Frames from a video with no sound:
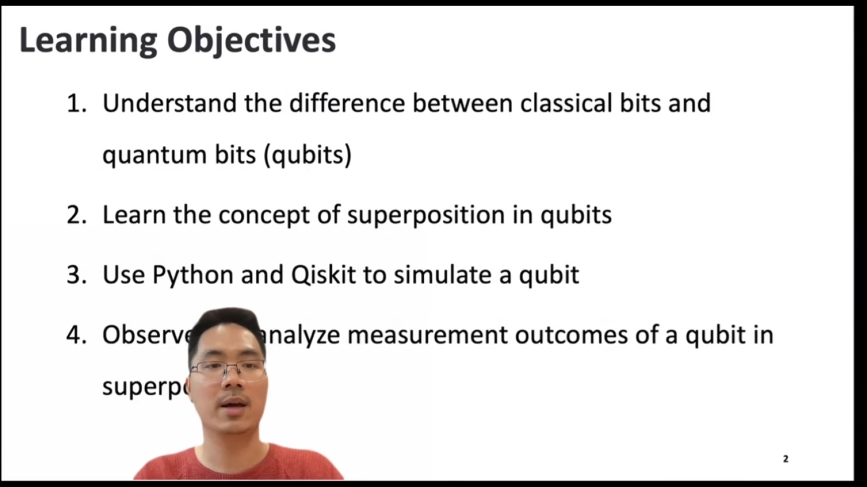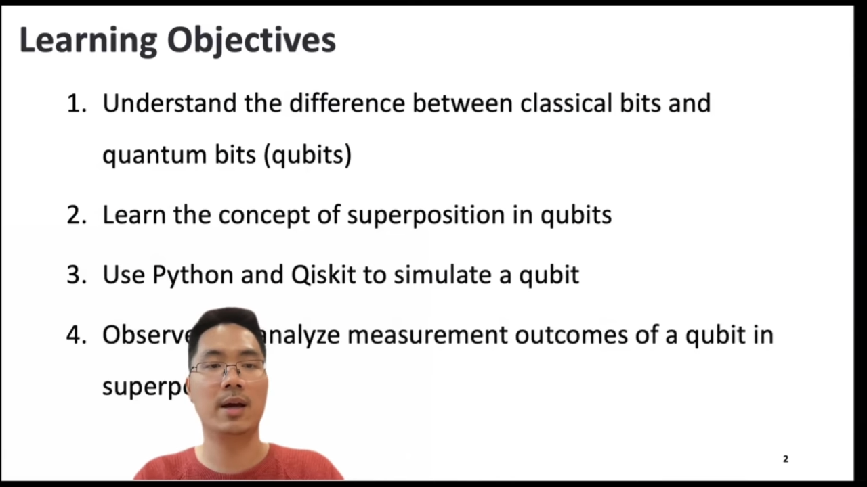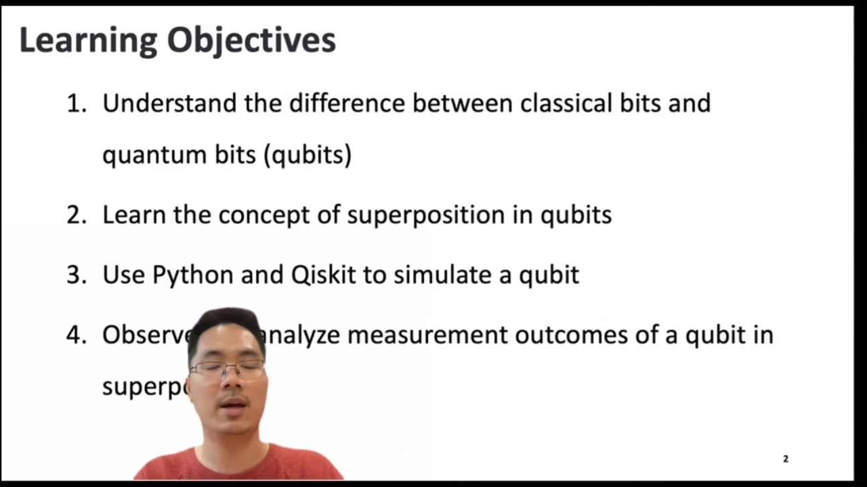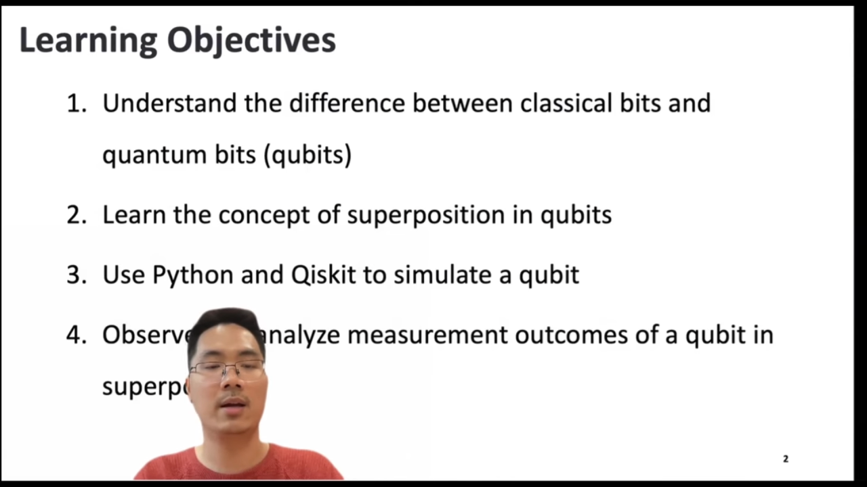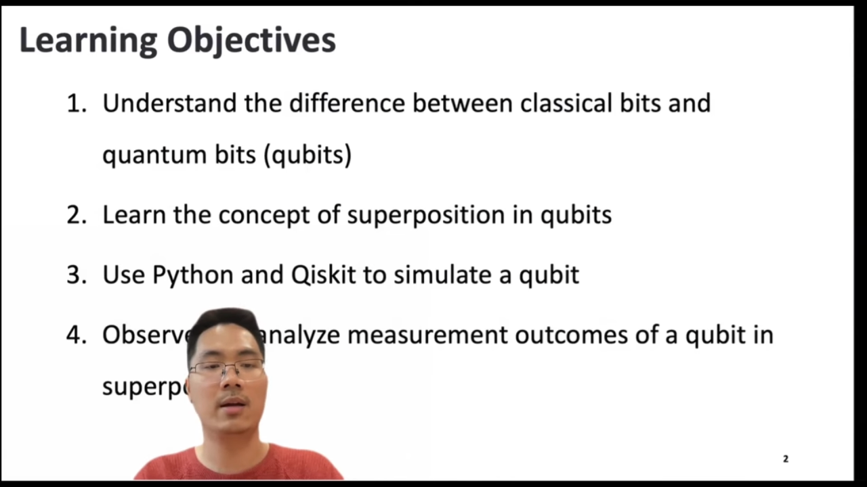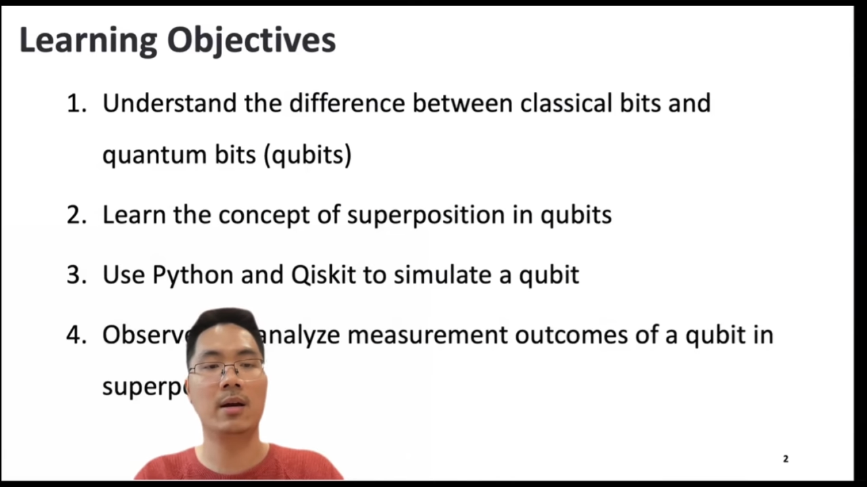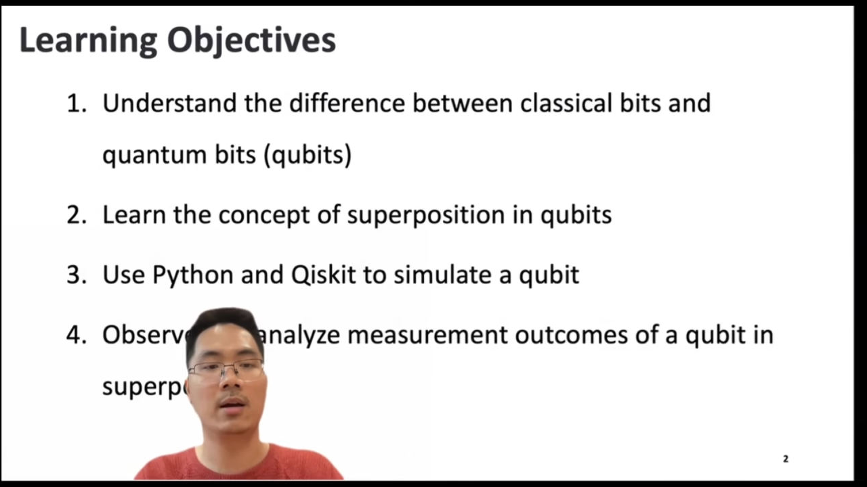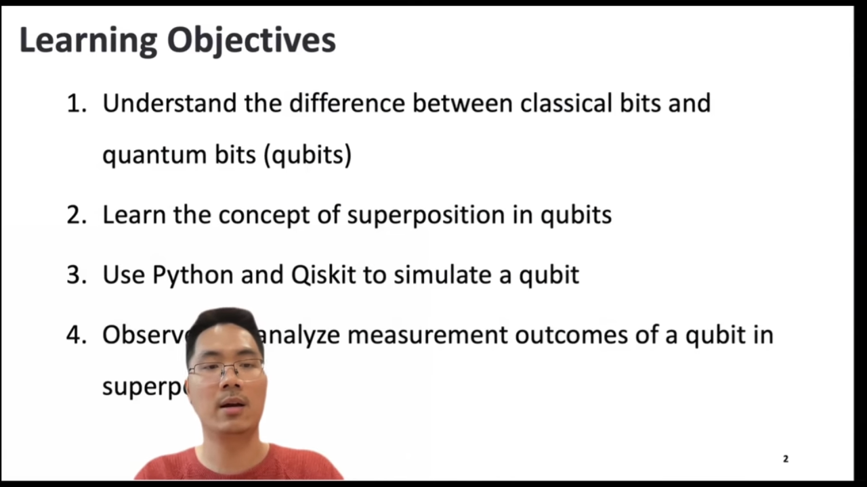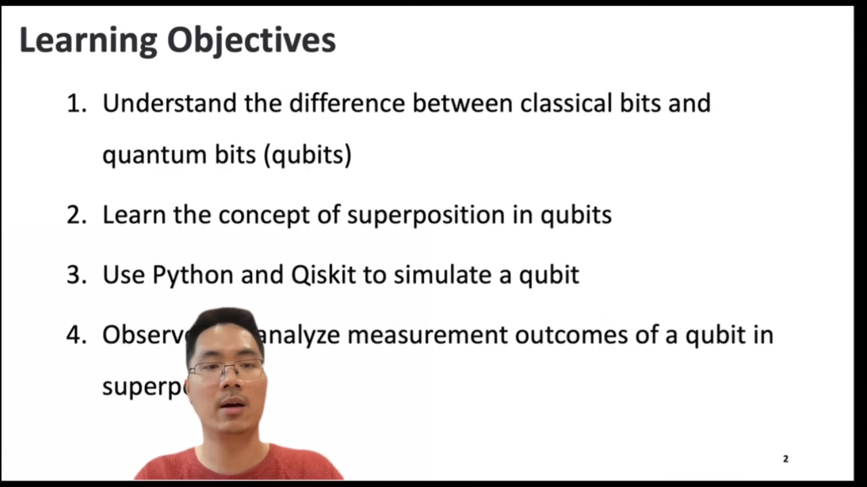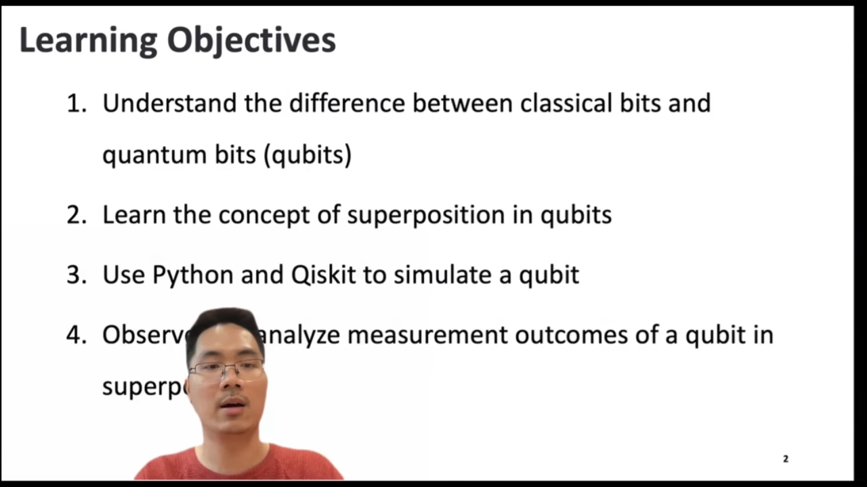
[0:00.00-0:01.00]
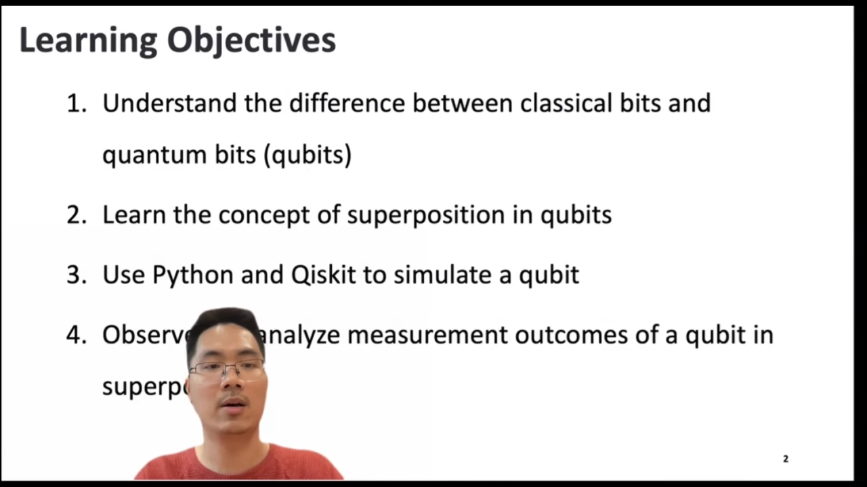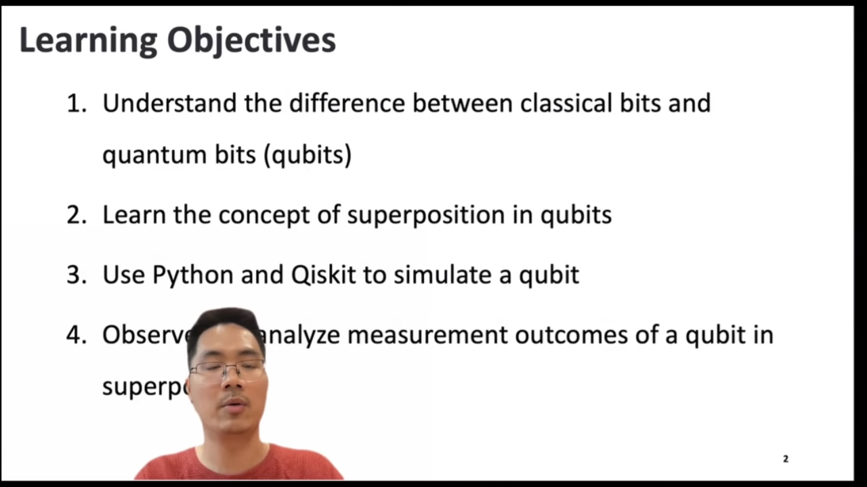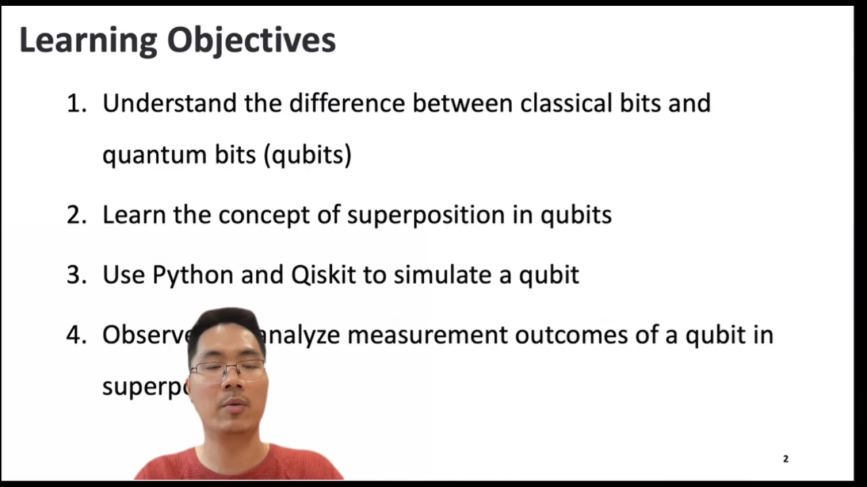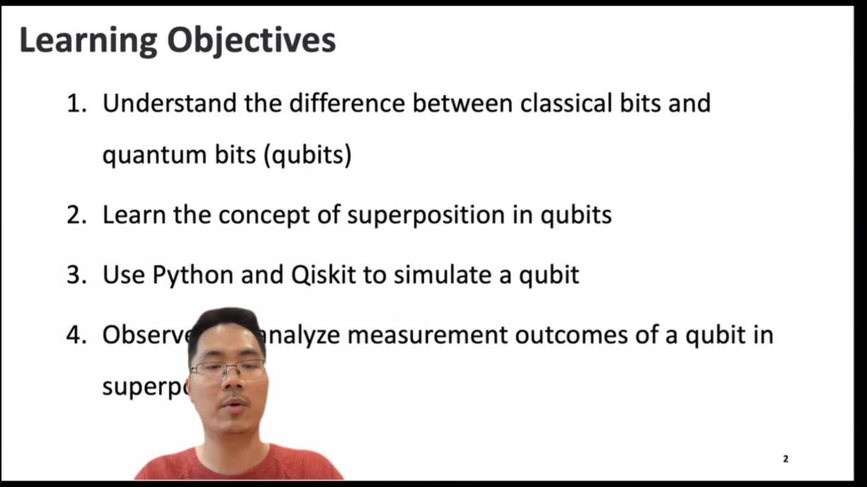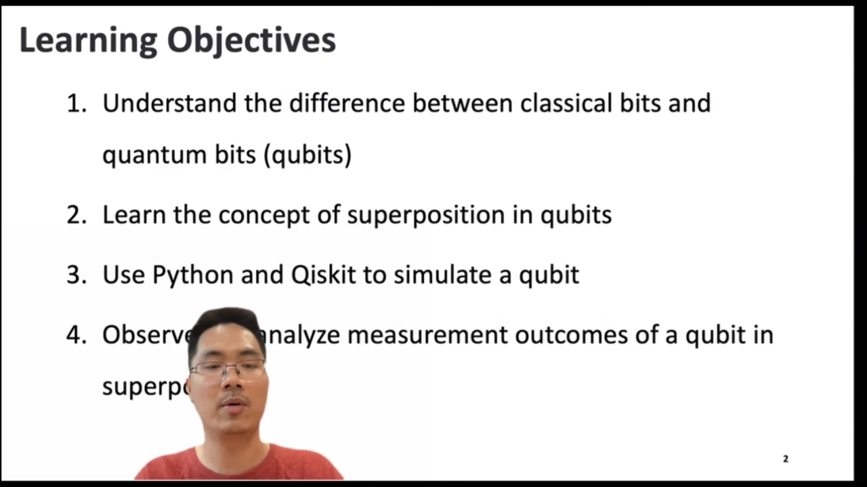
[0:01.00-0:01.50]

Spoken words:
and we will